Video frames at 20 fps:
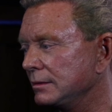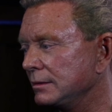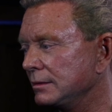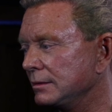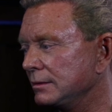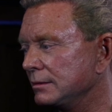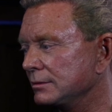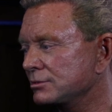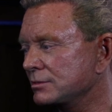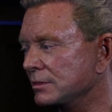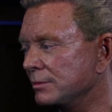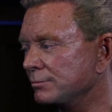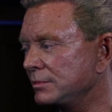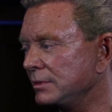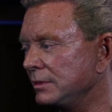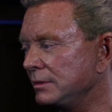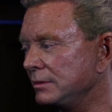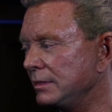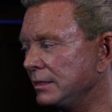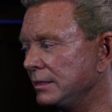
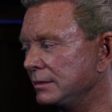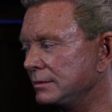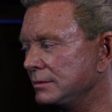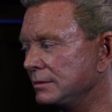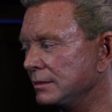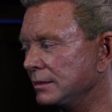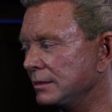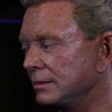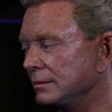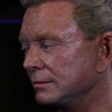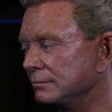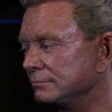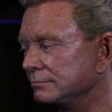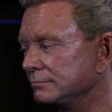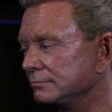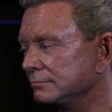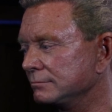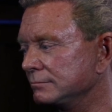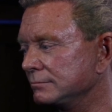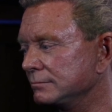something that
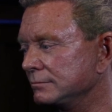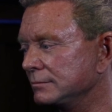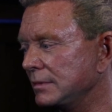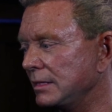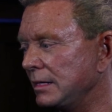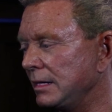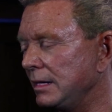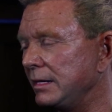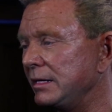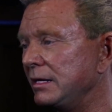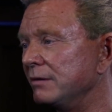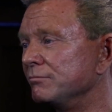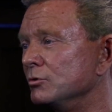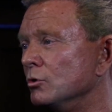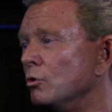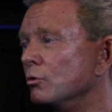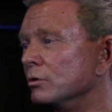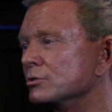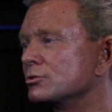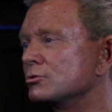I have
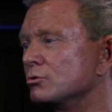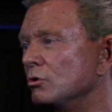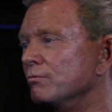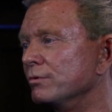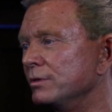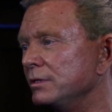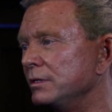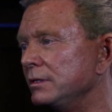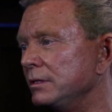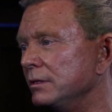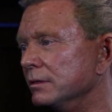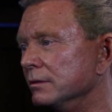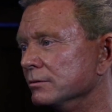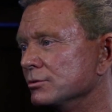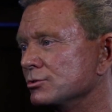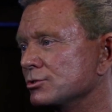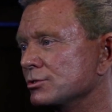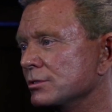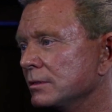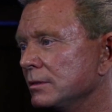noticed over the
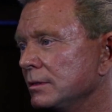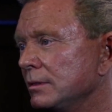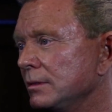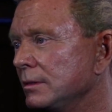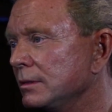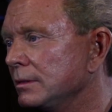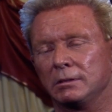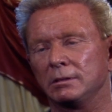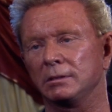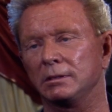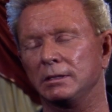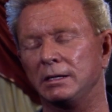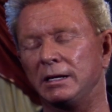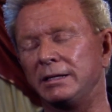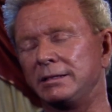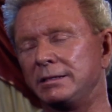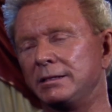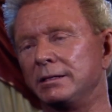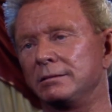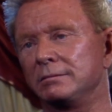years.
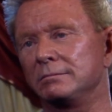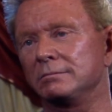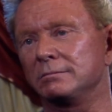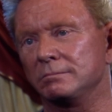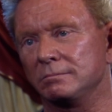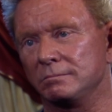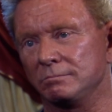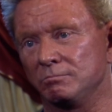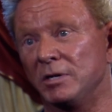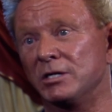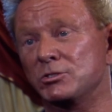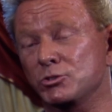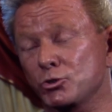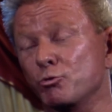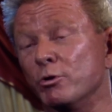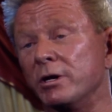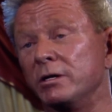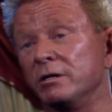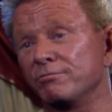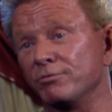I get much
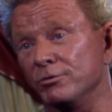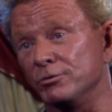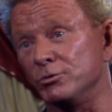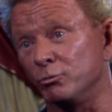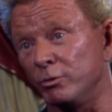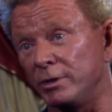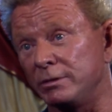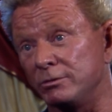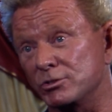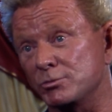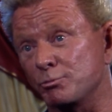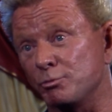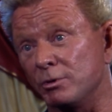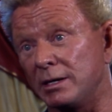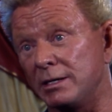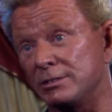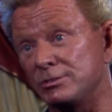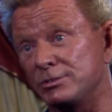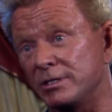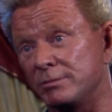credit for doing this
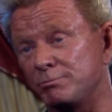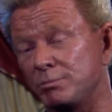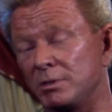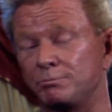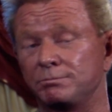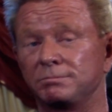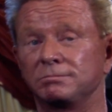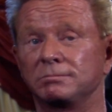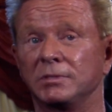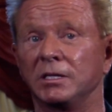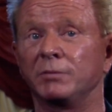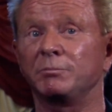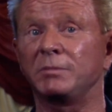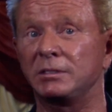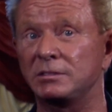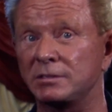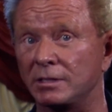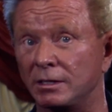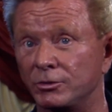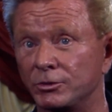project, but let
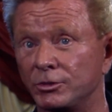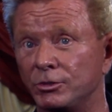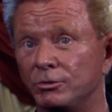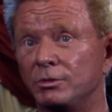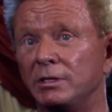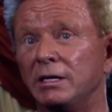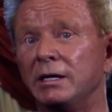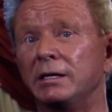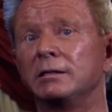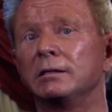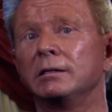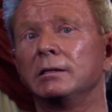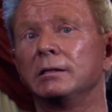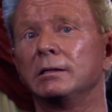me tell you that